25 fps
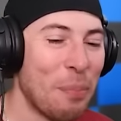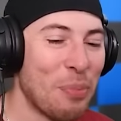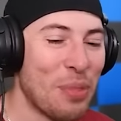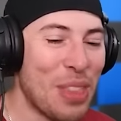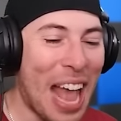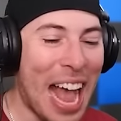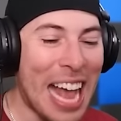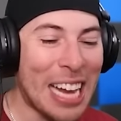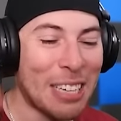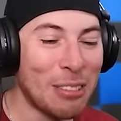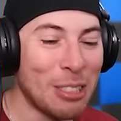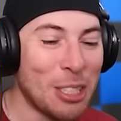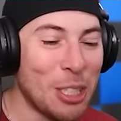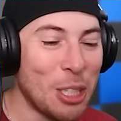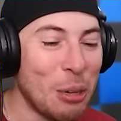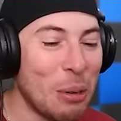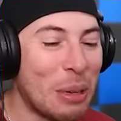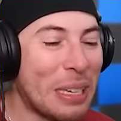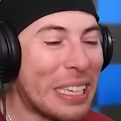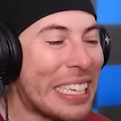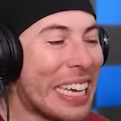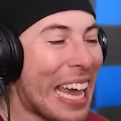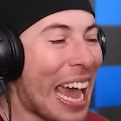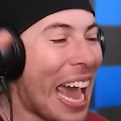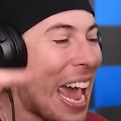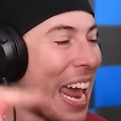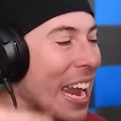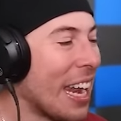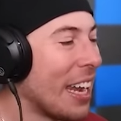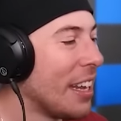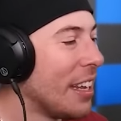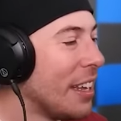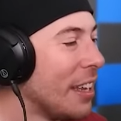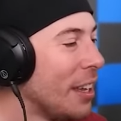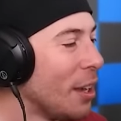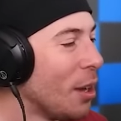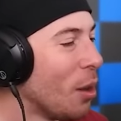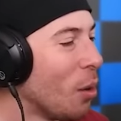That's what you get.
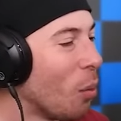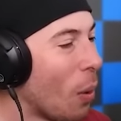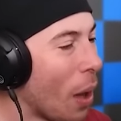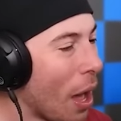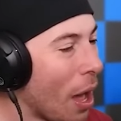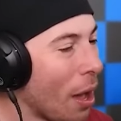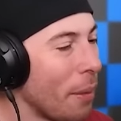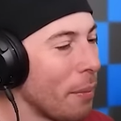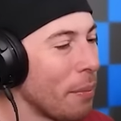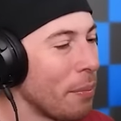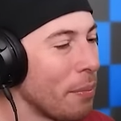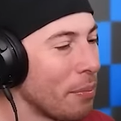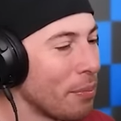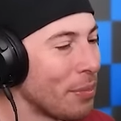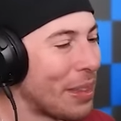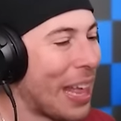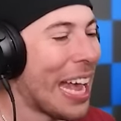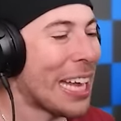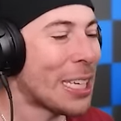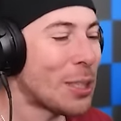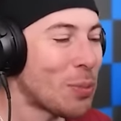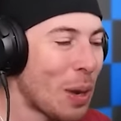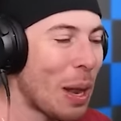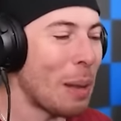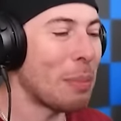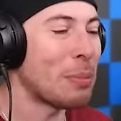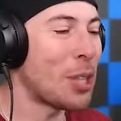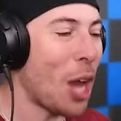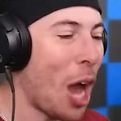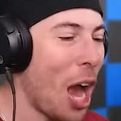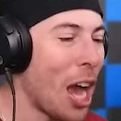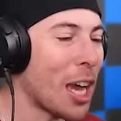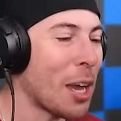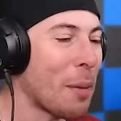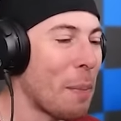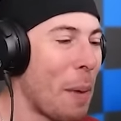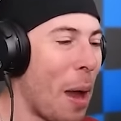Well, that's what I'm talking